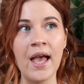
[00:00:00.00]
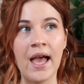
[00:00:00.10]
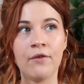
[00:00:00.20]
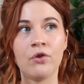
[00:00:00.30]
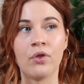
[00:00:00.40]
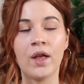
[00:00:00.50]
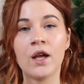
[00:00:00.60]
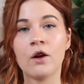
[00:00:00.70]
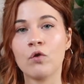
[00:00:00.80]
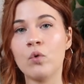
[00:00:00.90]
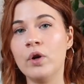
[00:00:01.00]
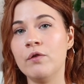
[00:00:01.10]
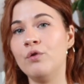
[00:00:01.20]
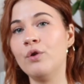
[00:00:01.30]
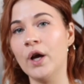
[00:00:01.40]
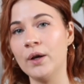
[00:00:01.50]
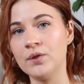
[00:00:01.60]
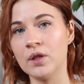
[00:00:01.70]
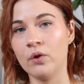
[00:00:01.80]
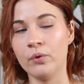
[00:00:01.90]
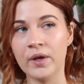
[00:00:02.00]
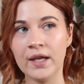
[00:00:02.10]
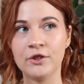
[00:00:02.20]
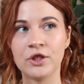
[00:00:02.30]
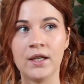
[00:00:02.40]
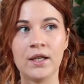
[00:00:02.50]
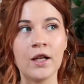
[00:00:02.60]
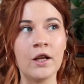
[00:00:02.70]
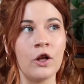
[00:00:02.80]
If you're thinking of going to view a house in a location,